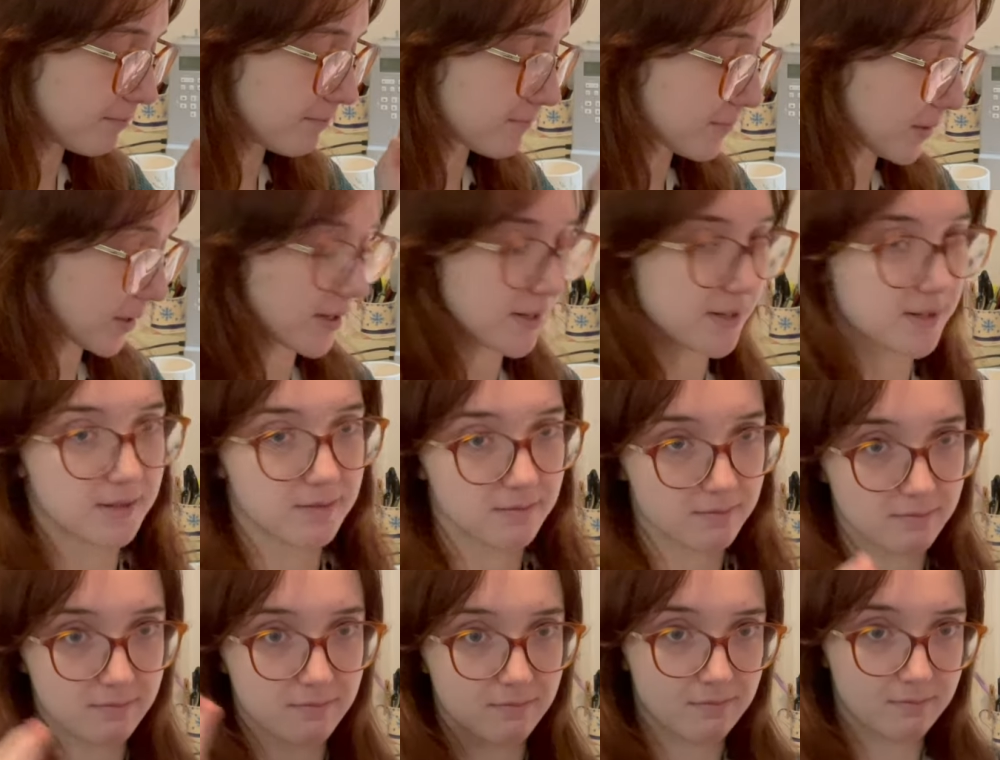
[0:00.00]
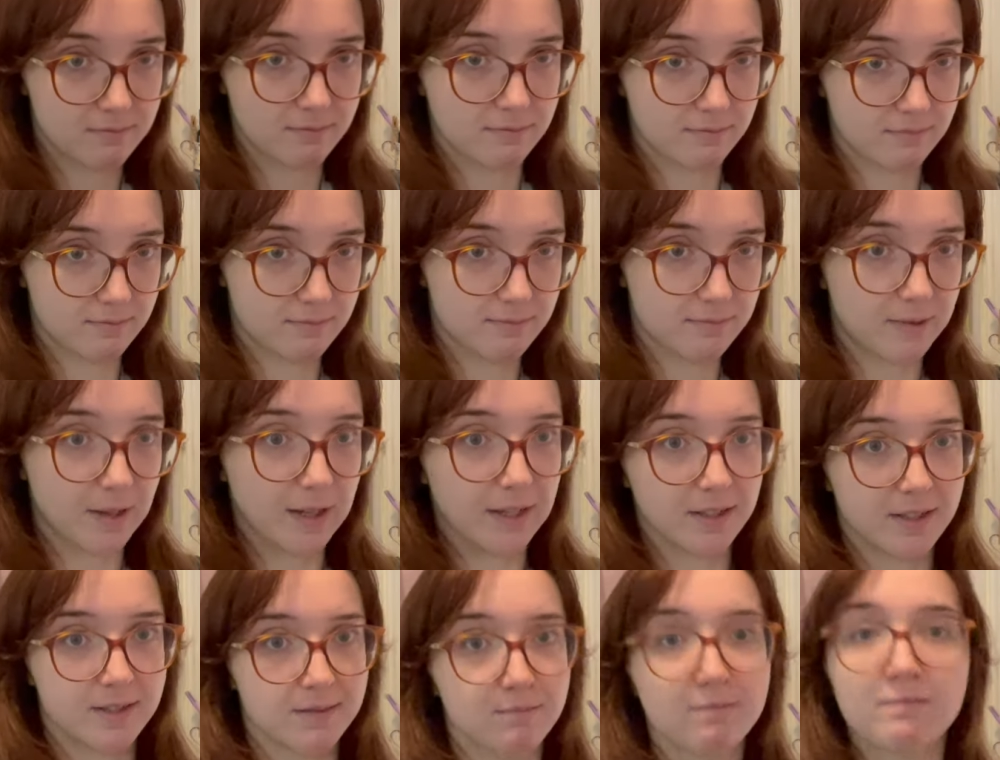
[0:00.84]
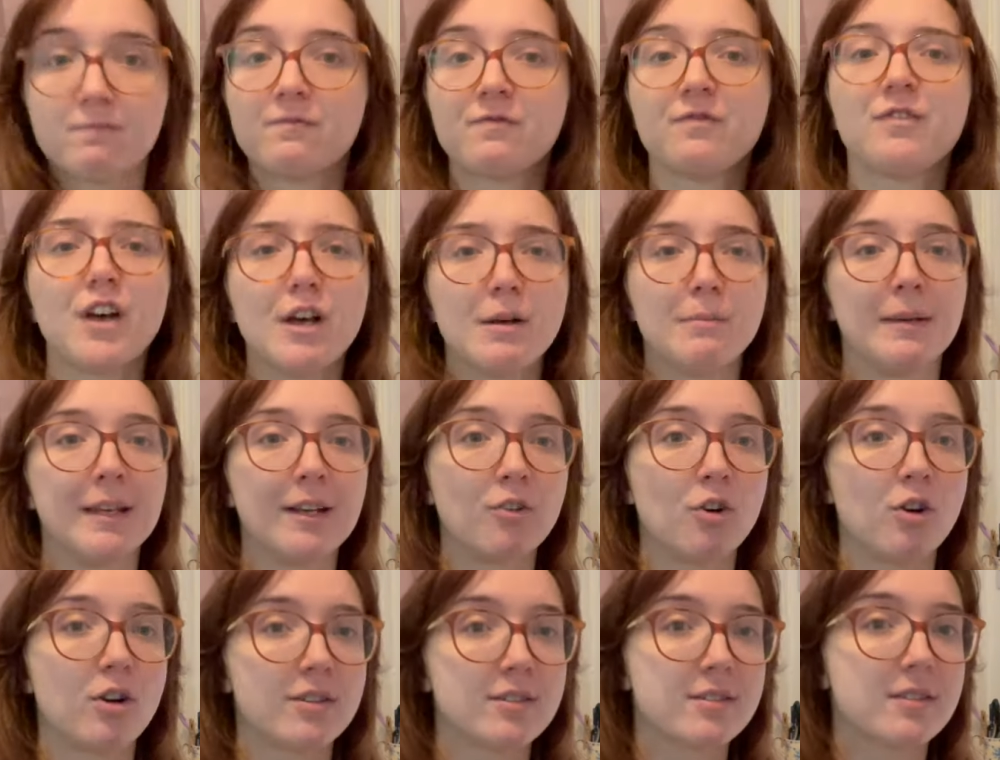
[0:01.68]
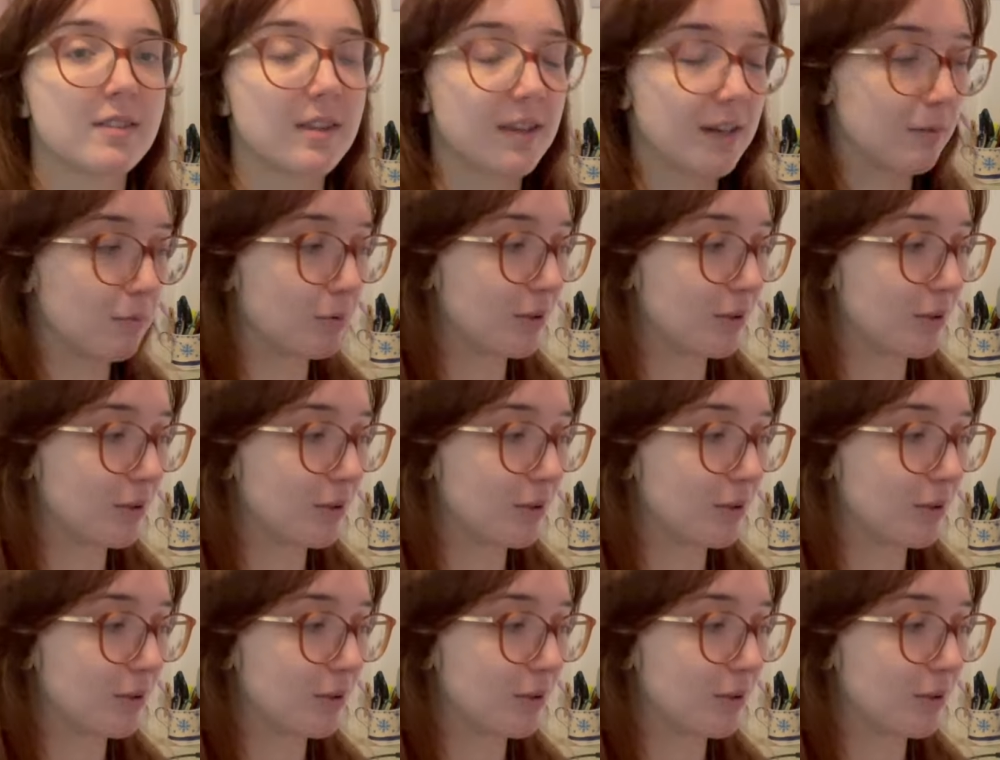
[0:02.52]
because fingers firmly crossed that it will